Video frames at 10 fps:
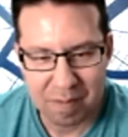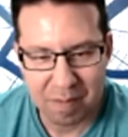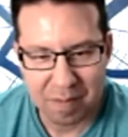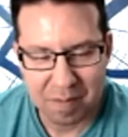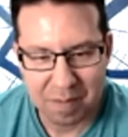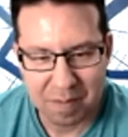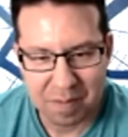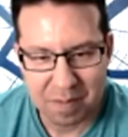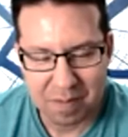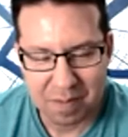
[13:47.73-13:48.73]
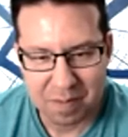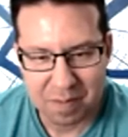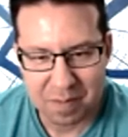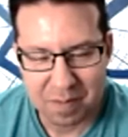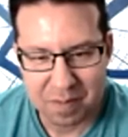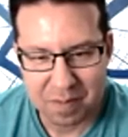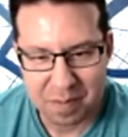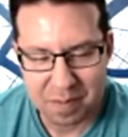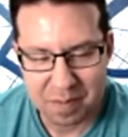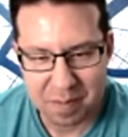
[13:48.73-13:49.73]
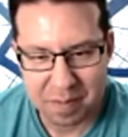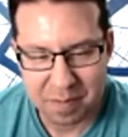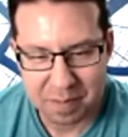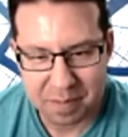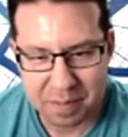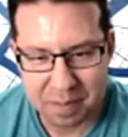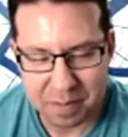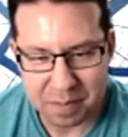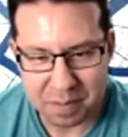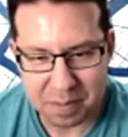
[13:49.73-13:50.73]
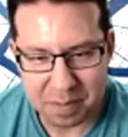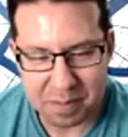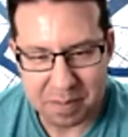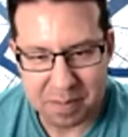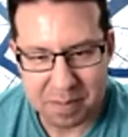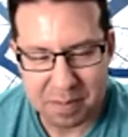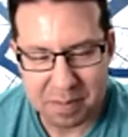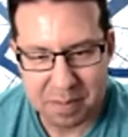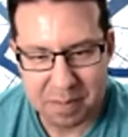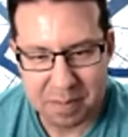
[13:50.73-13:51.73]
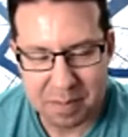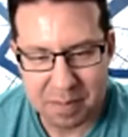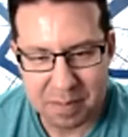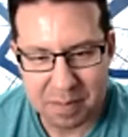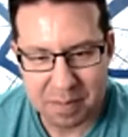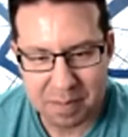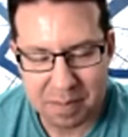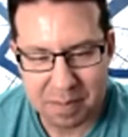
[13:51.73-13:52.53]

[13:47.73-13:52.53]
The person shown says nothing.